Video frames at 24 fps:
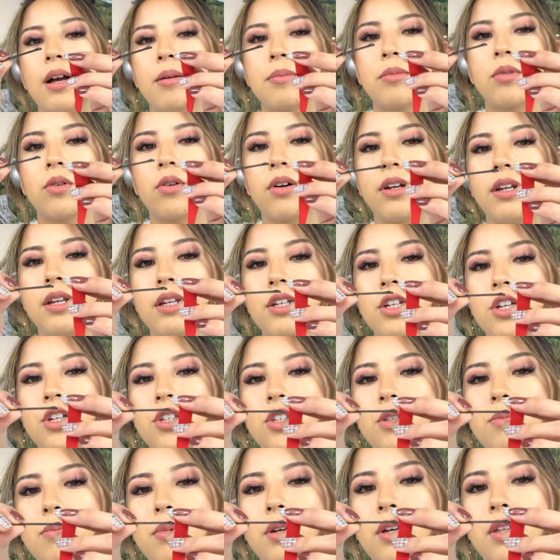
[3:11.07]
I'm going to
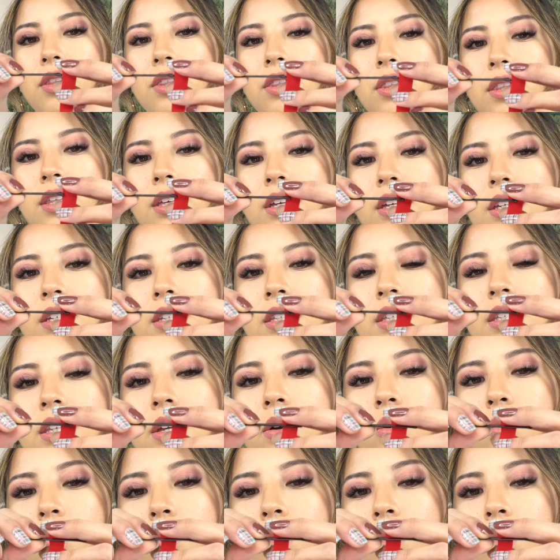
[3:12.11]
just put this